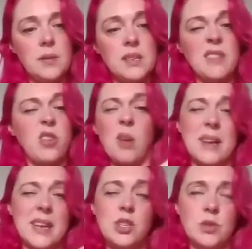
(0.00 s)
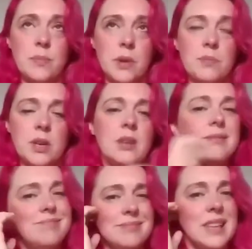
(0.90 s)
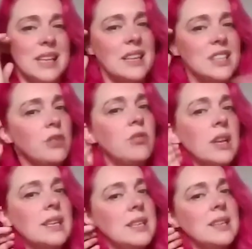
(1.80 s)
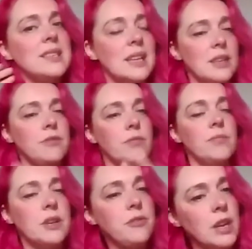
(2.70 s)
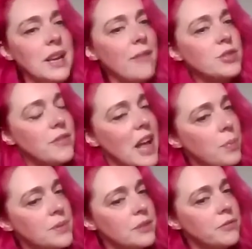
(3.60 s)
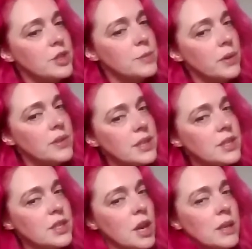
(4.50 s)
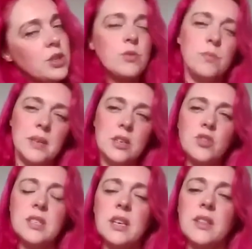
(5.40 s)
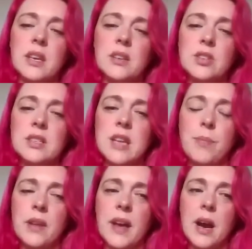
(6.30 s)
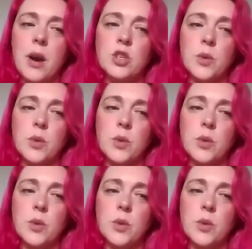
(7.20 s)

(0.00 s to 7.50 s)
Because I've got my issues, but they generally tend to get different levels of help and different responses. So it just would be interesting, I think, just to separate that out.